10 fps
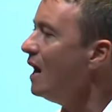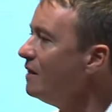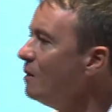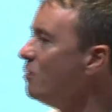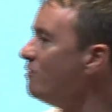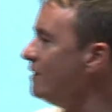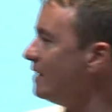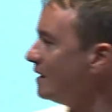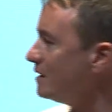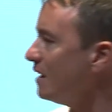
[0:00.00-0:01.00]
And then we're
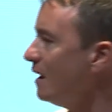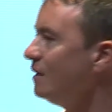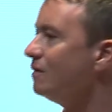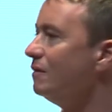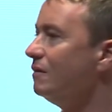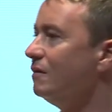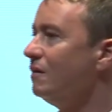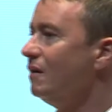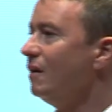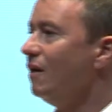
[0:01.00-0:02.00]
in that cycle
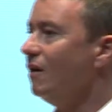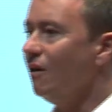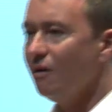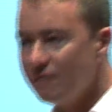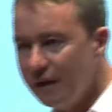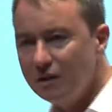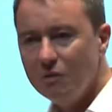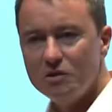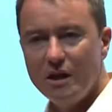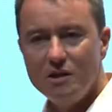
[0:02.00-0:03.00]
of they
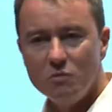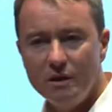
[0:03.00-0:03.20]
don't change,